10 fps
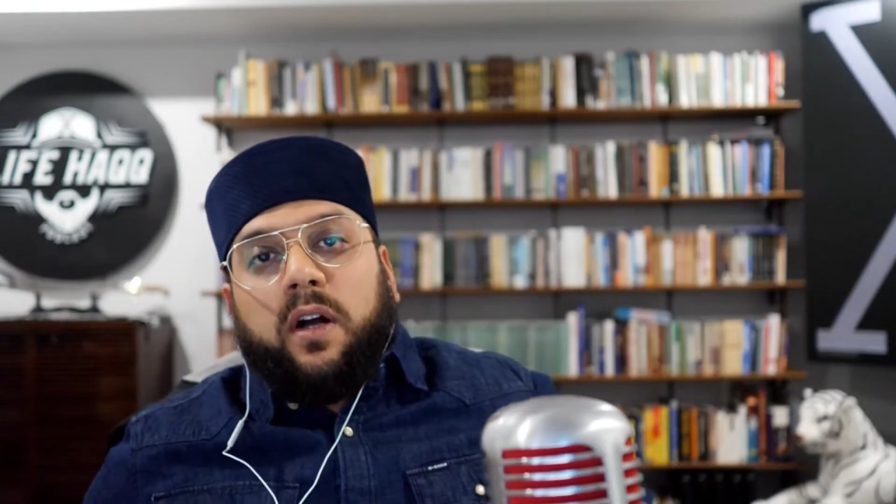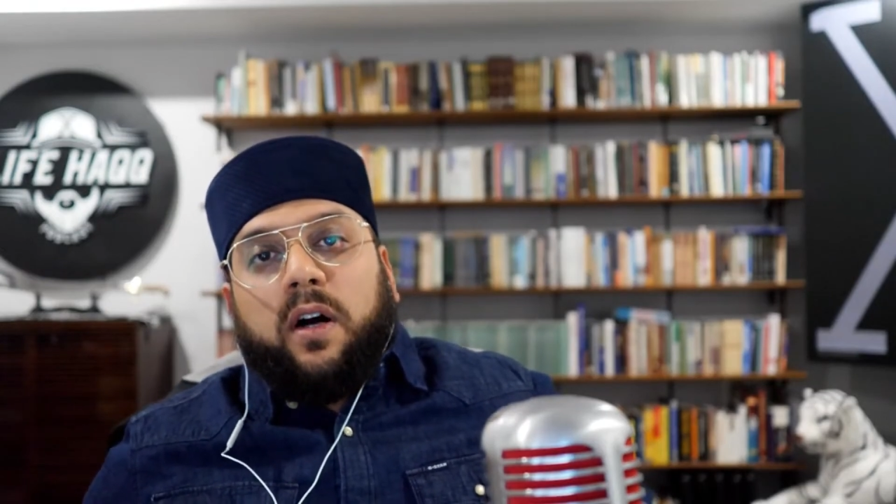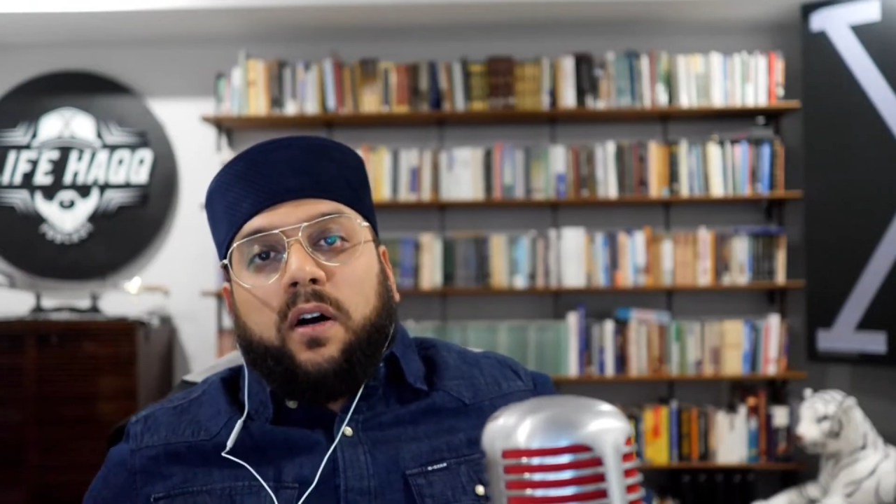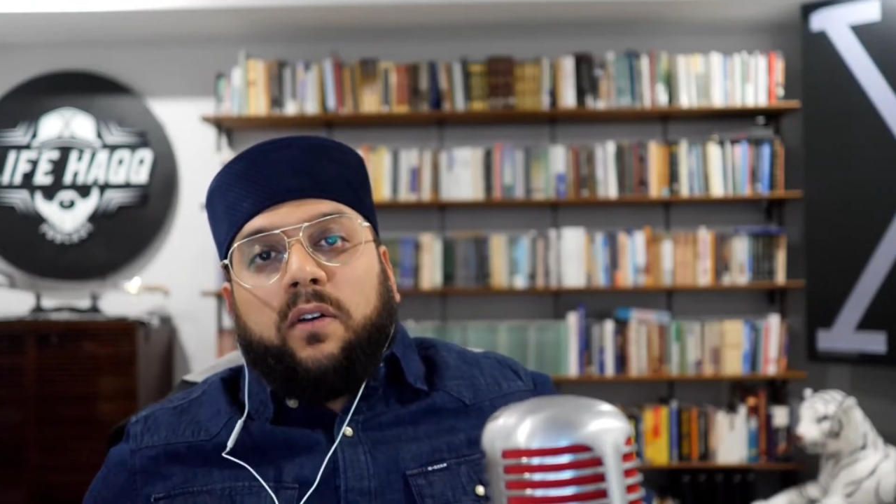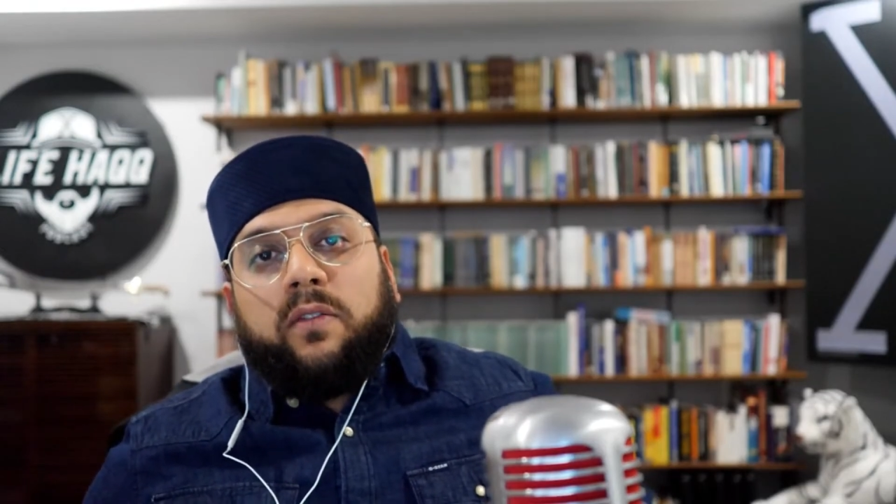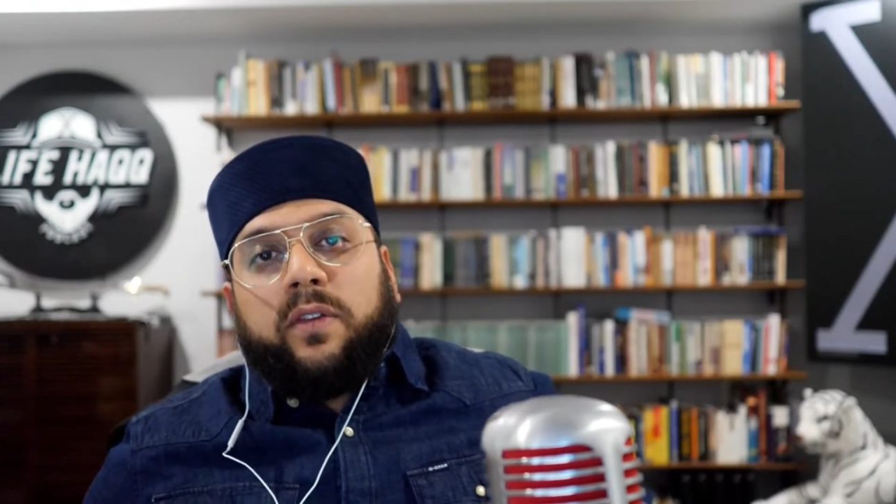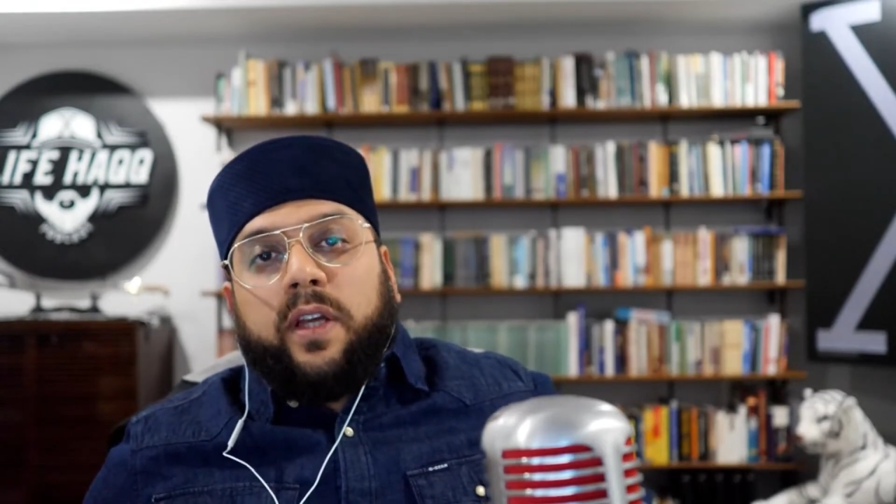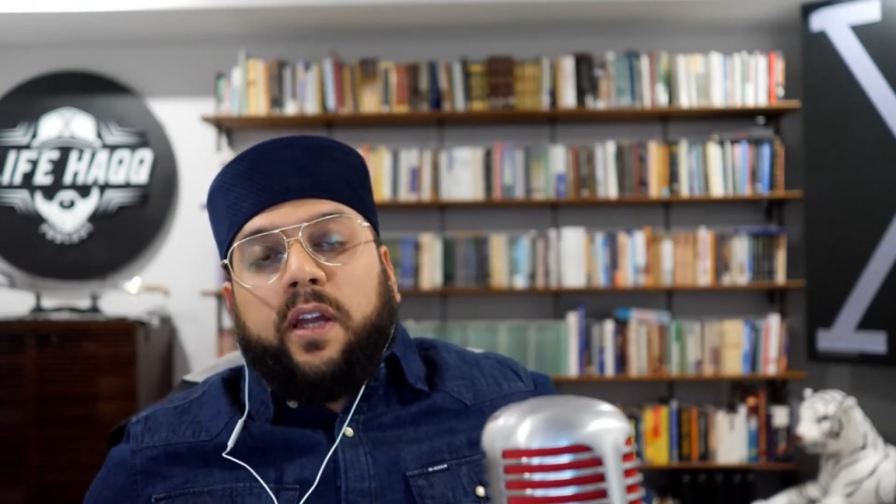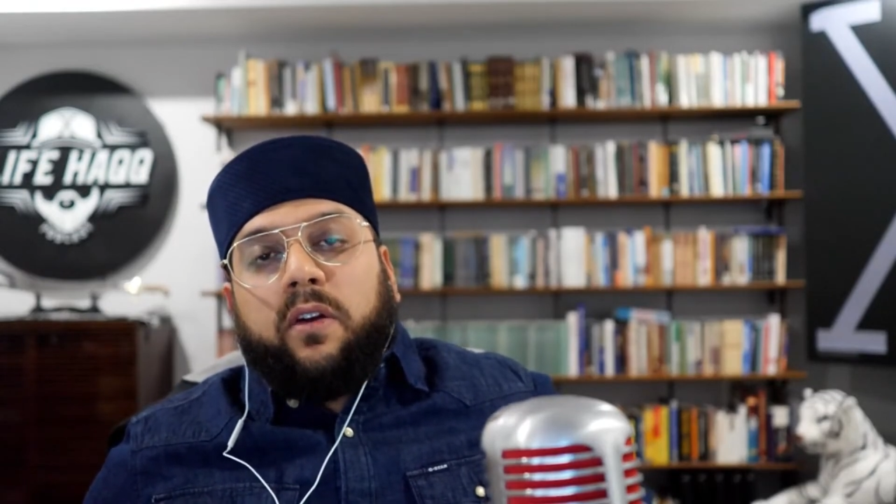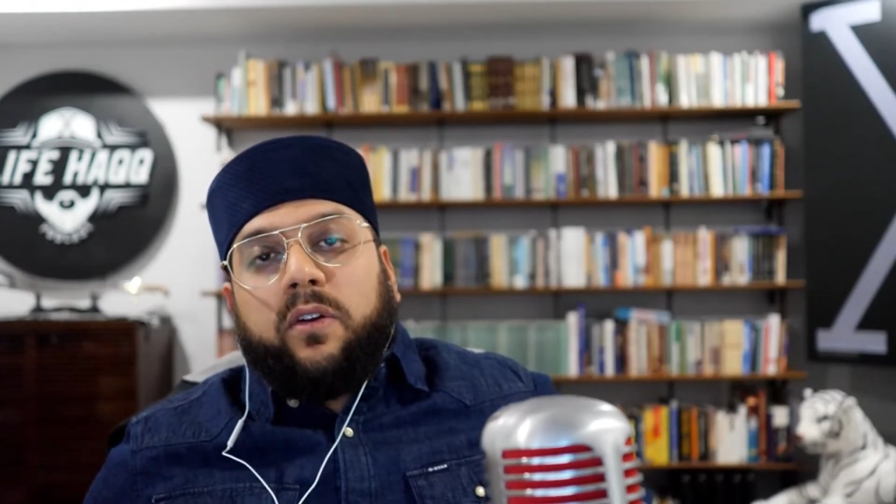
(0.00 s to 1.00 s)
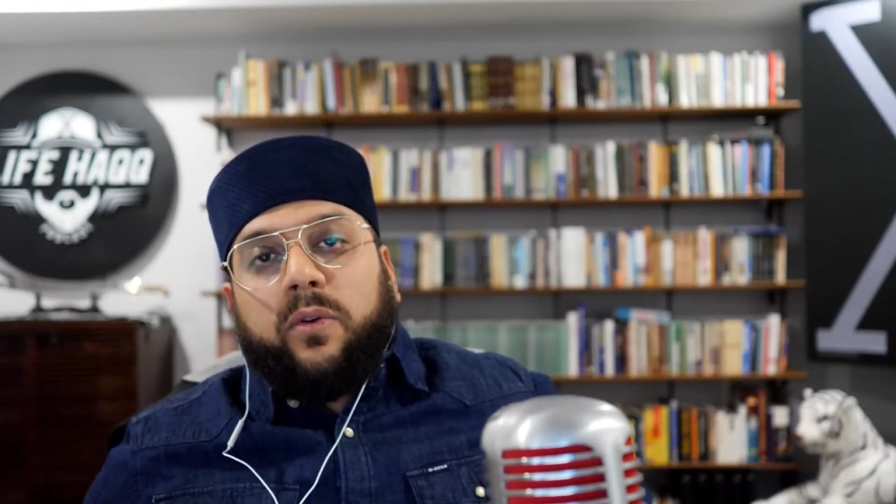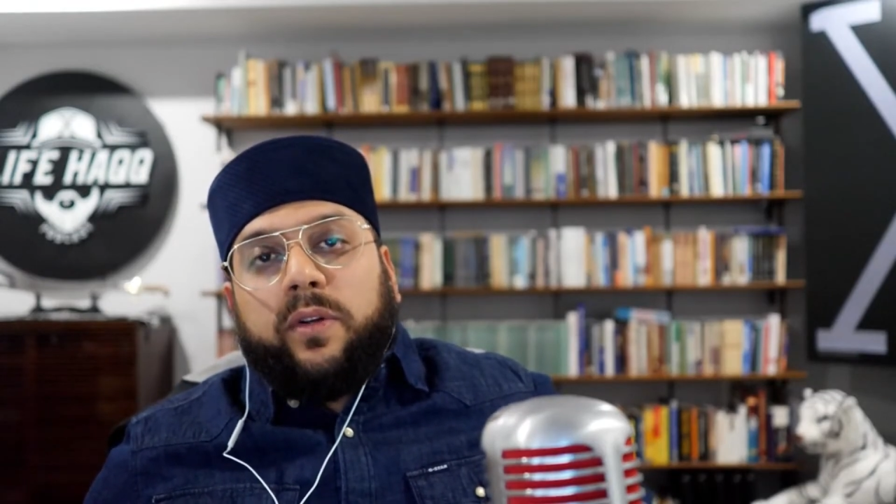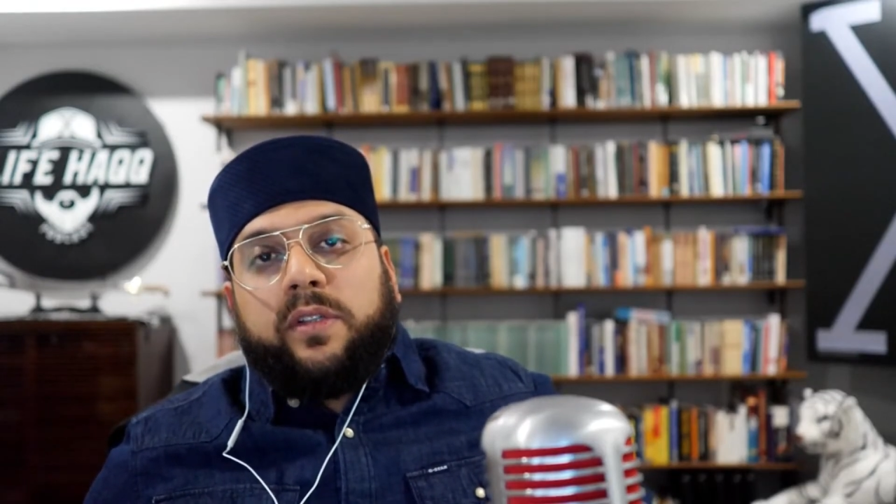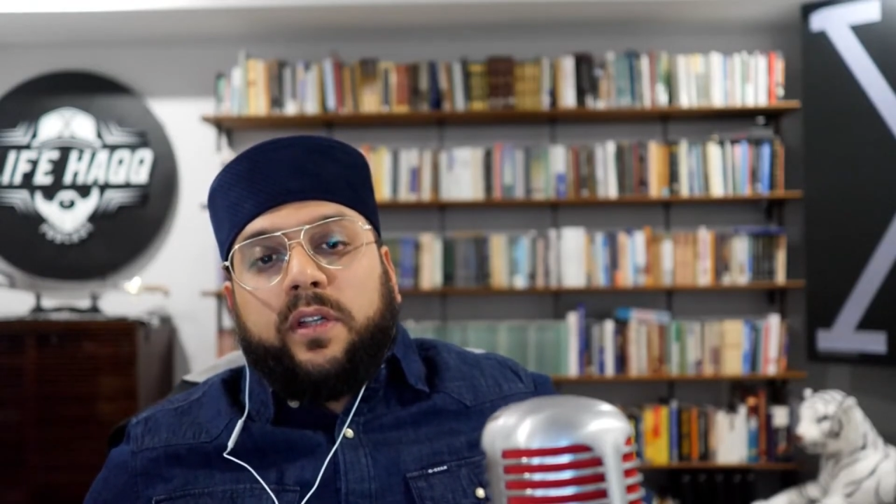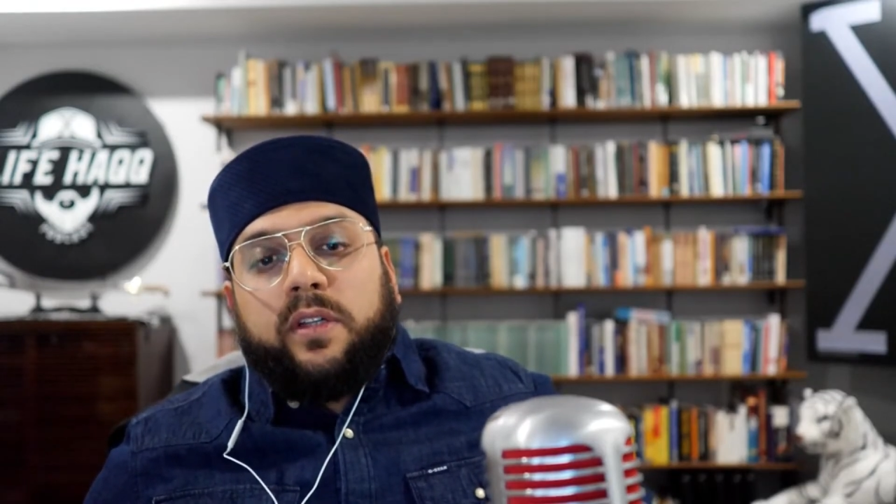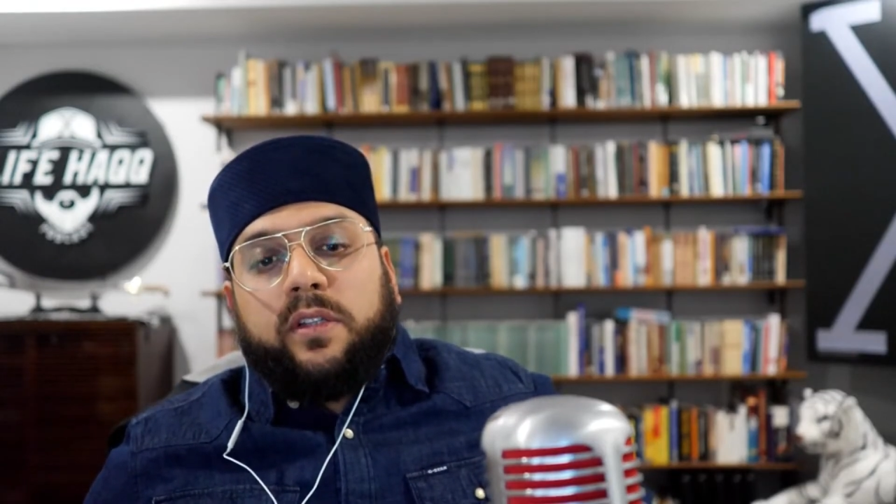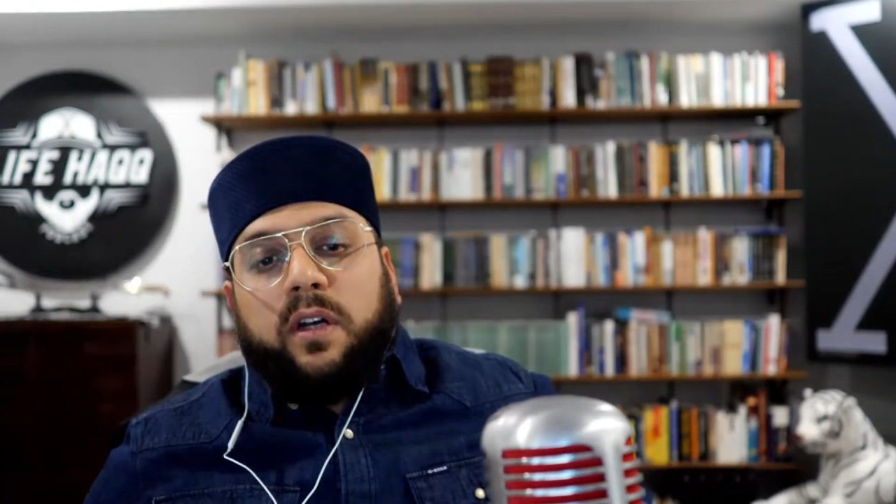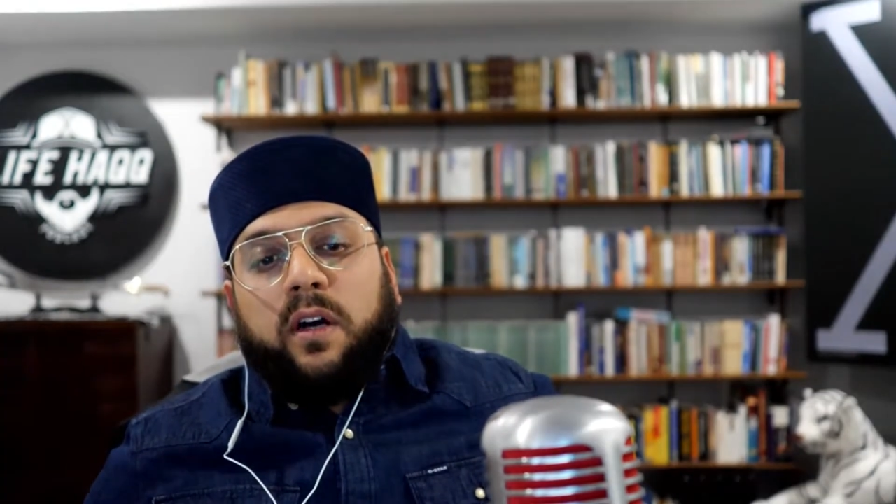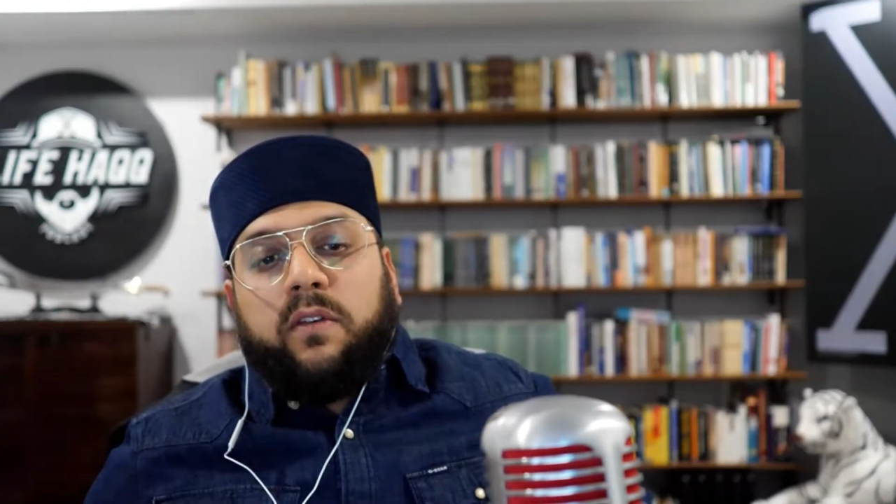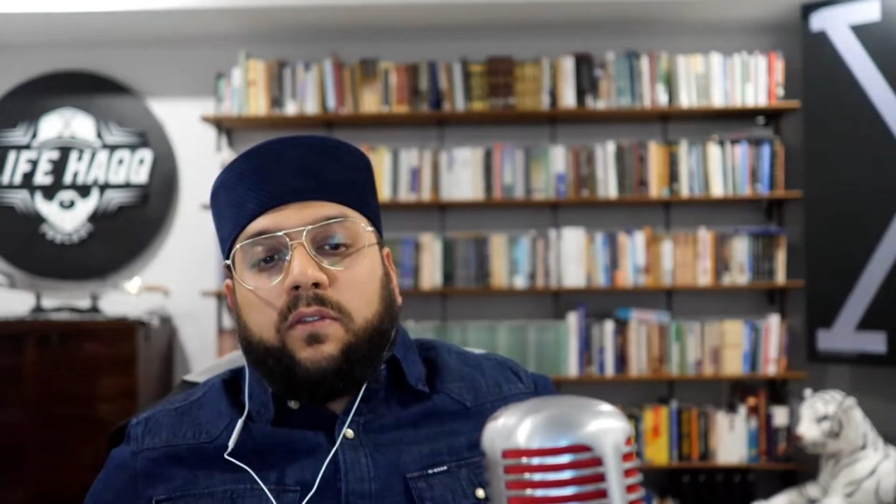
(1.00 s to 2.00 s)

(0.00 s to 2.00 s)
of the characteristics of the